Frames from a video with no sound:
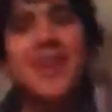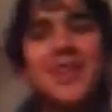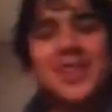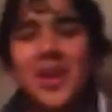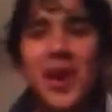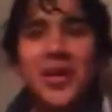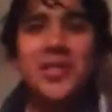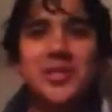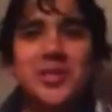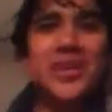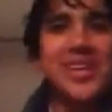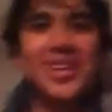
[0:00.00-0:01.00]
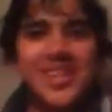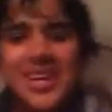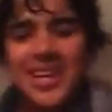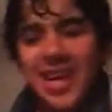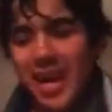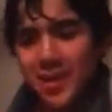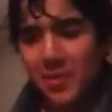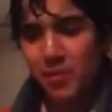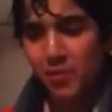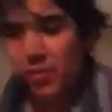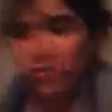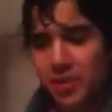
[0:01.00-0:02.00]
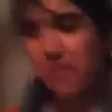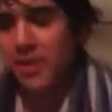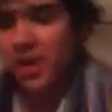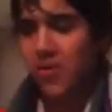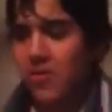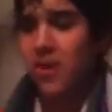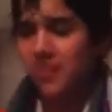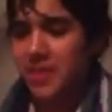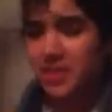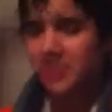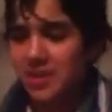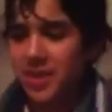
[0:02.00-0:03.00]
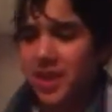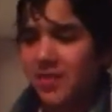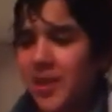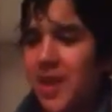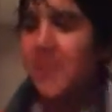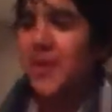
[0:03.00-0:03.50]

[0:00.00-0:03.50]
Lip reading: Longstreet had been wounded by one of his one